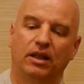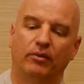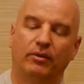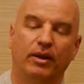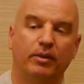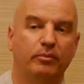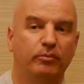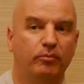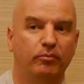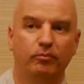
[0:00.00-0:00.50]

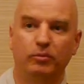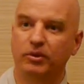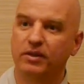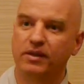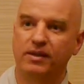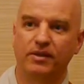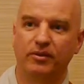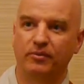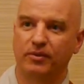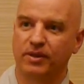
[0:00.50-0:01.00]
where
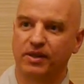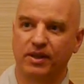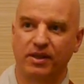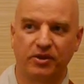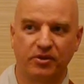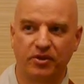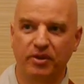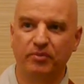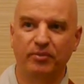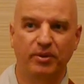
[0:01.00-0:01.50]
Buddhism was
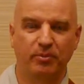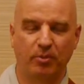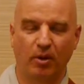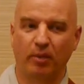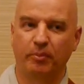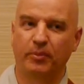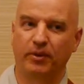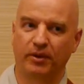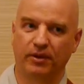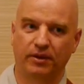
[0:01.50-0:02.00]
extremely
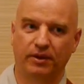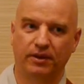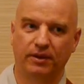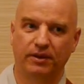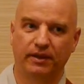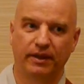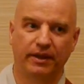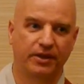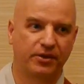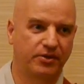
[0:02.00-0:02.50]

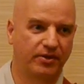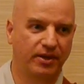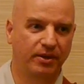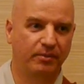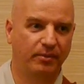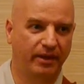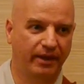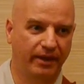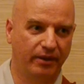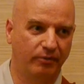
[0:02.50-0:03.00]
popular,
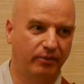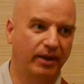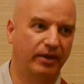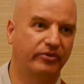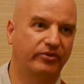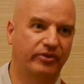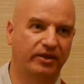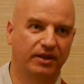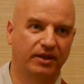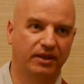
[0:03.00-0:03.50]
extremely well
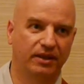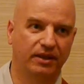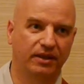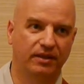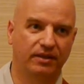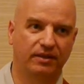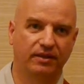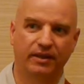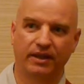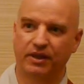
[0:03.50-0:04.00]

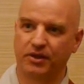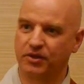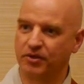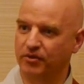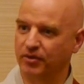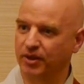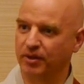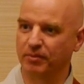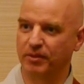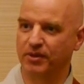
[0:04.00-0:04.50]
funded,
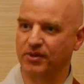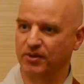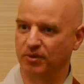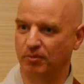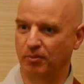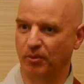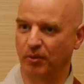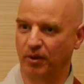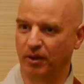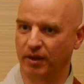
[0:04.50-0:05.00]
extremely
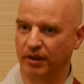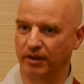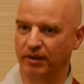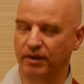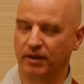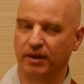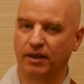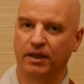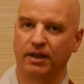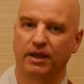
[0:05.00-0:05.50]

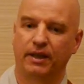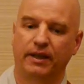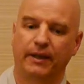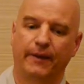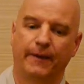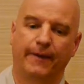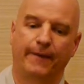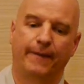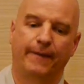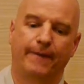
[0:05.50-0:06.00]
supported,
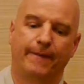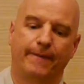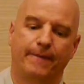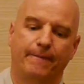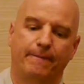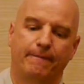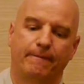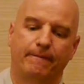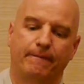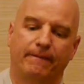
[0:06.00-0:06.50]

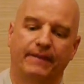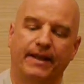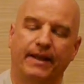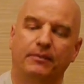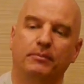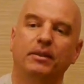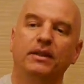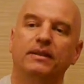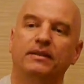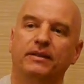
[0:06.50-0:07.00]

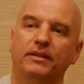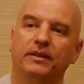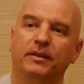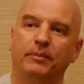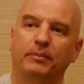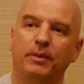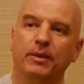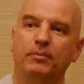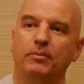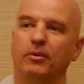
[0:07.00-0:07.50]
that
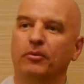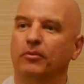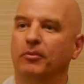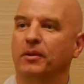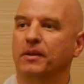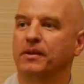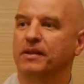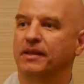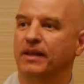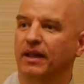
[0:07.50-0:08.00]
military people,
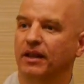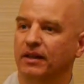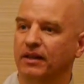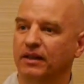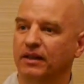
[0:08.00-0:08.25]
once they are